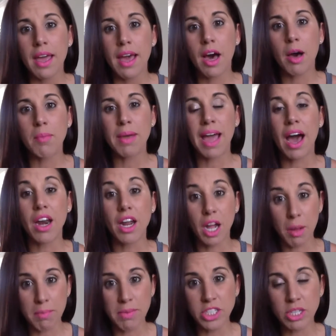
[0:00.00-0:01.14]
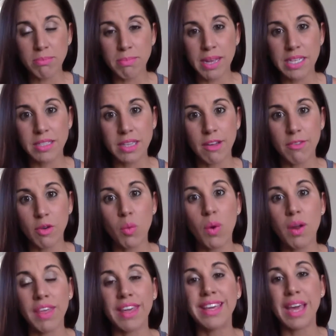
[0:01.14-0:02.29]
on a commission-based level where
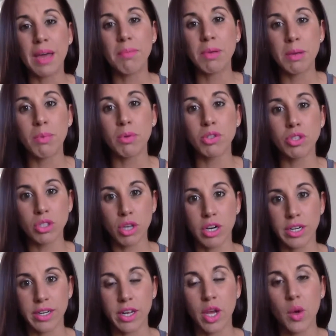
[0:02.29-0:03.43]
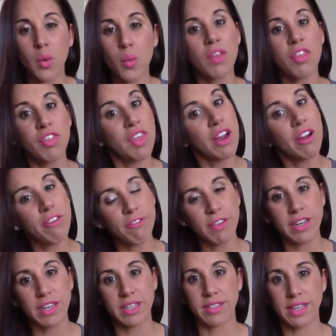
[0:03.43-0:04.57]
they get people started with their
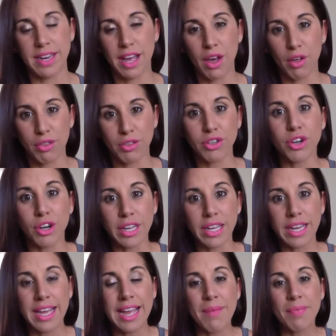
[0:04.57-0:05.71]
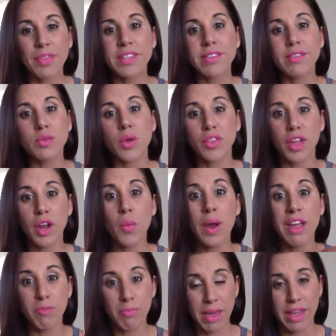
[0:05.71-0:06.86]
fitness and health journey. This is their way
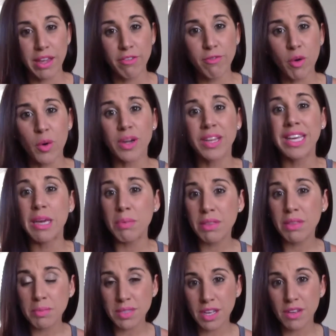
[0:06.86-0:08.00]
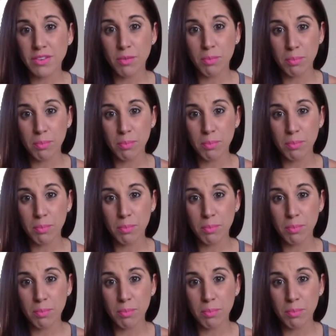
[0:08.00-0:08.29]
of paying it forward, keeping themselves